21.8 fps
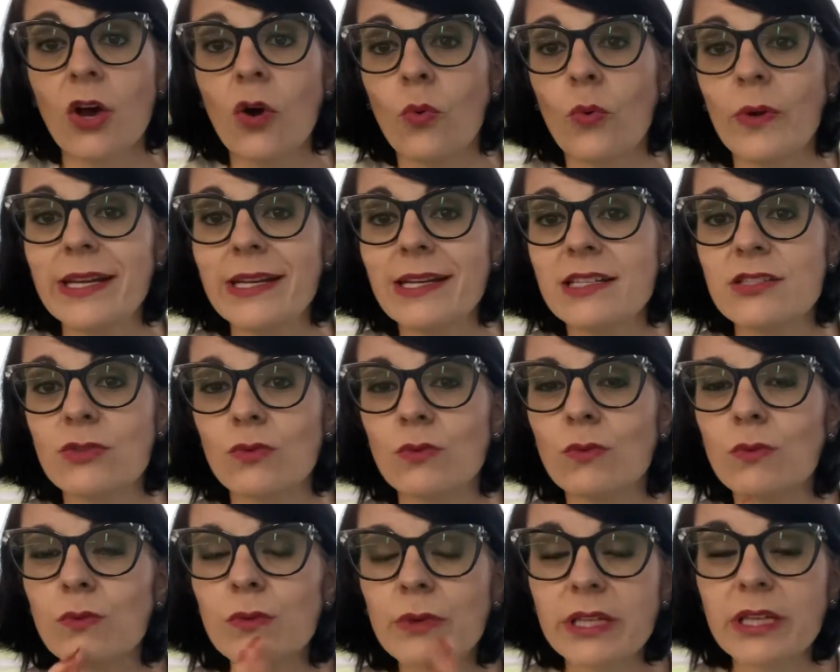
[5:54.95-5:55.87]
We need to
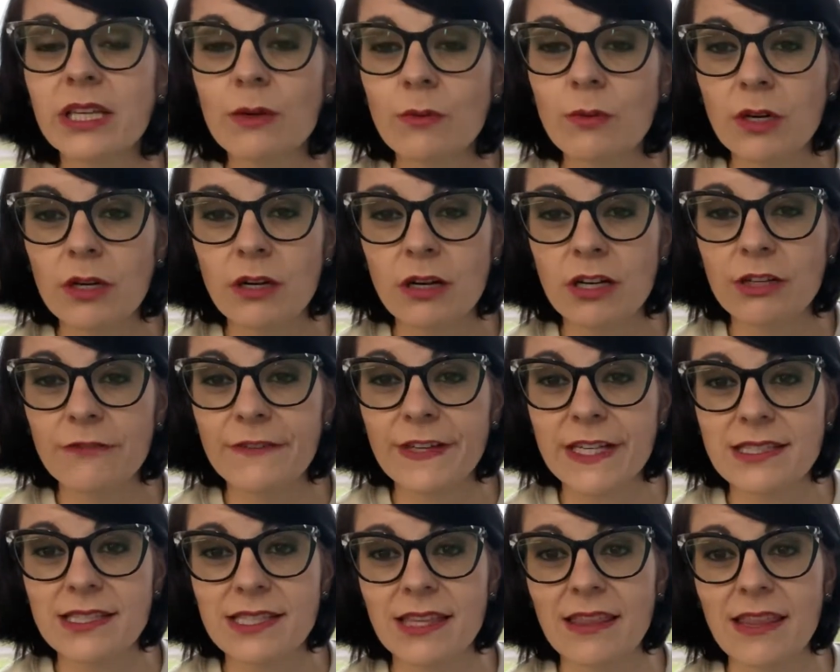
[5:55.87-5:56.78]
really work on
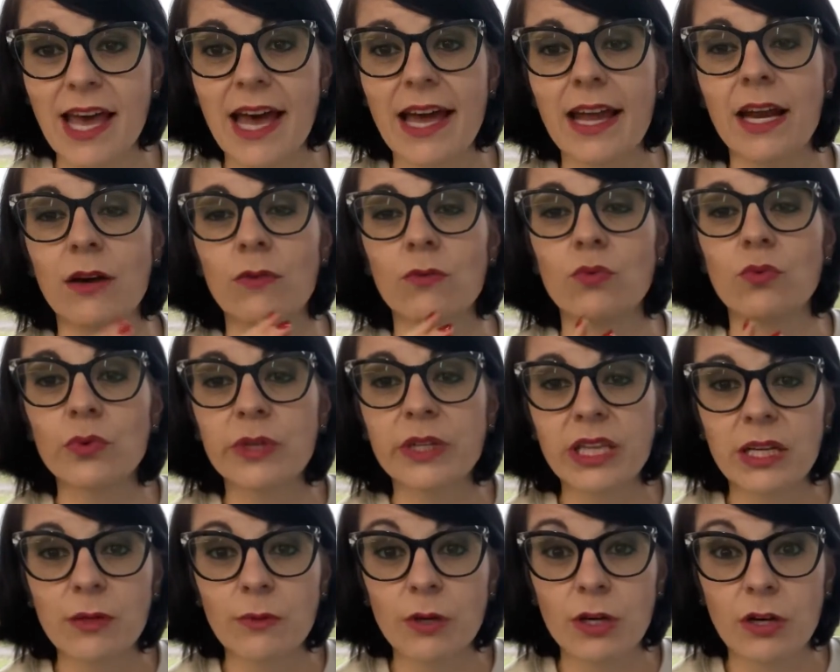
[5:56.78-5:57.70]
fixing that and
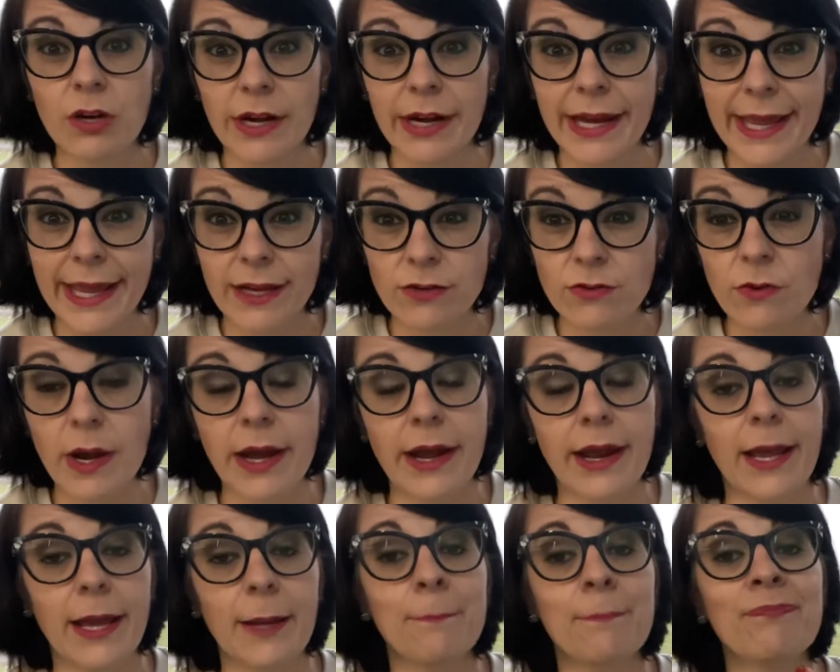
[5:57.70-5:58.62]
really work on
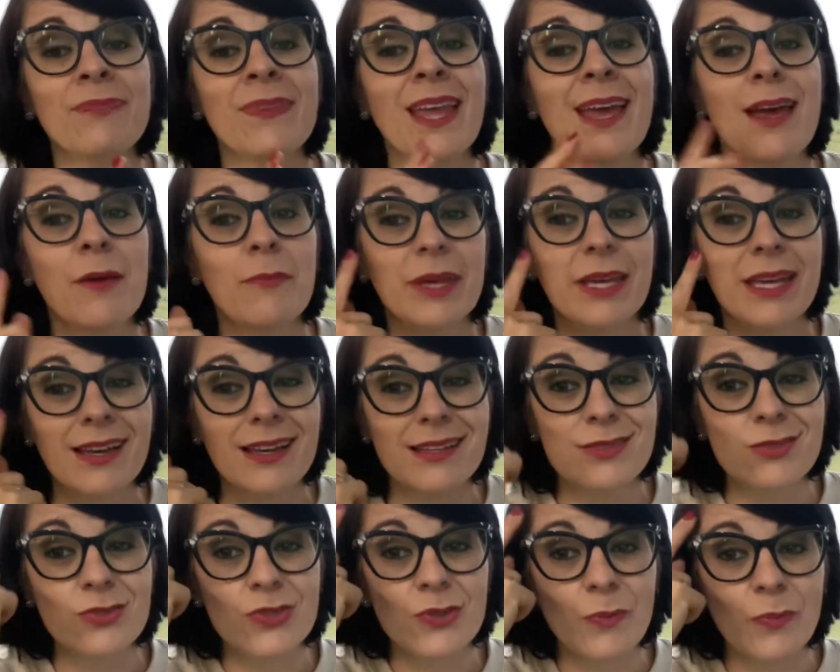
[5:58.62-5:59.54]
handwriting
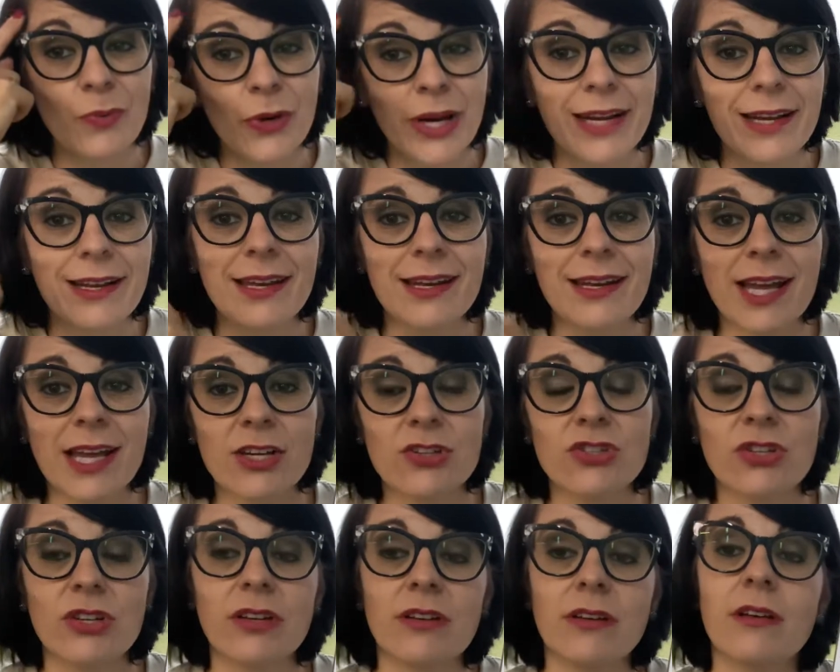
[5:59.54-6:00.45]
because there's a brain
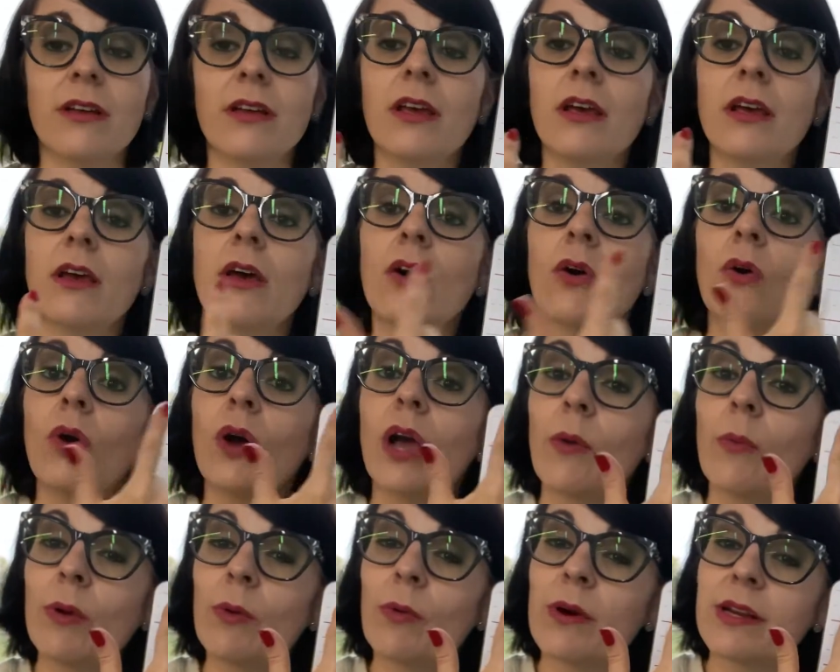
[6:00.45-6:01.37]
connection
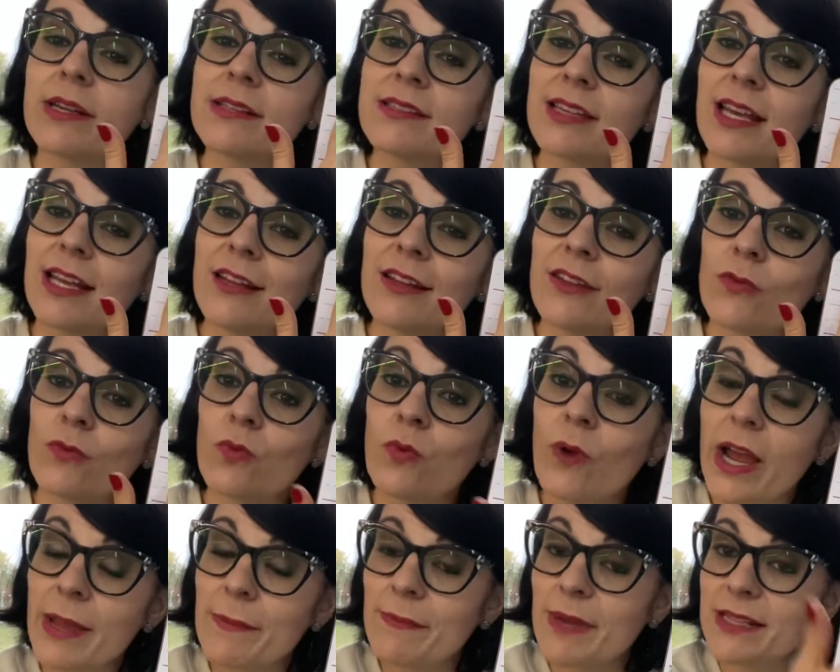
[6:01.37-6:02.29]
and we want to send the
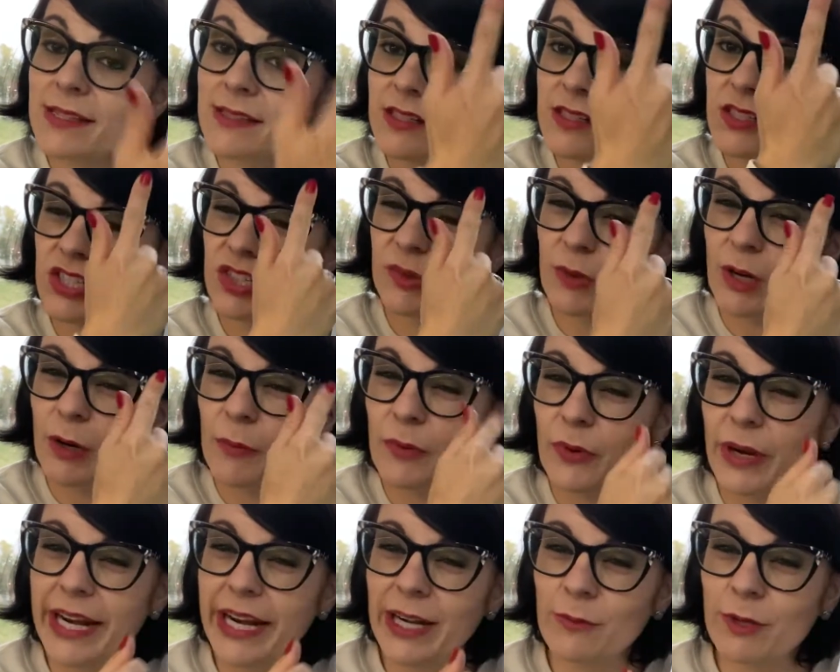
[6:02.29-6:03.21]
right message to our
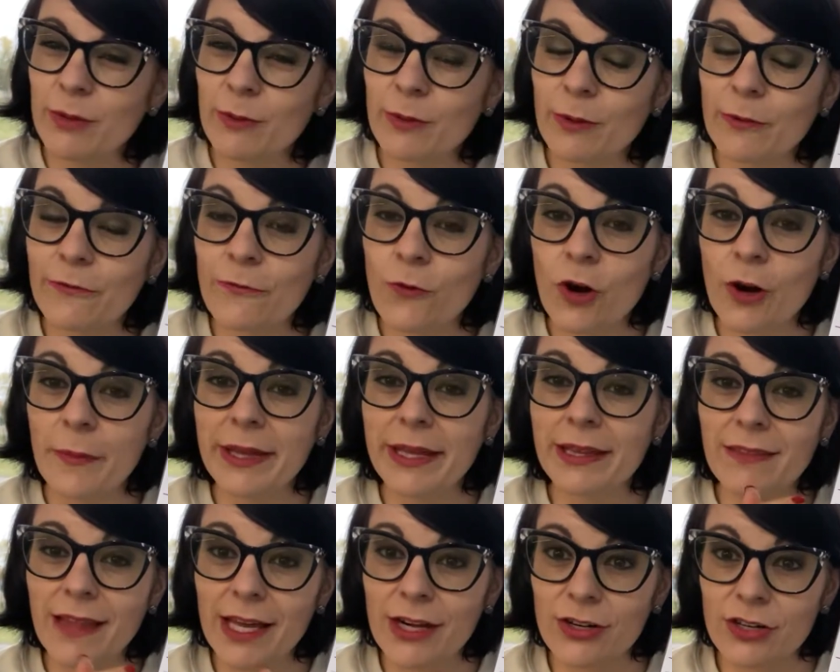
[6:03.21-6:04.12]
brain when we're
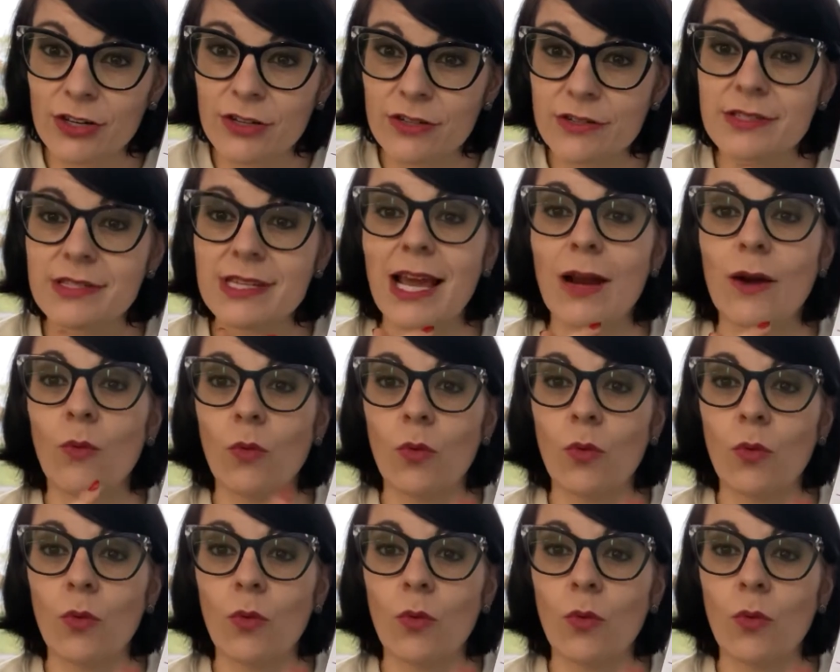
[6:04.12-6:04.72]
forming letters and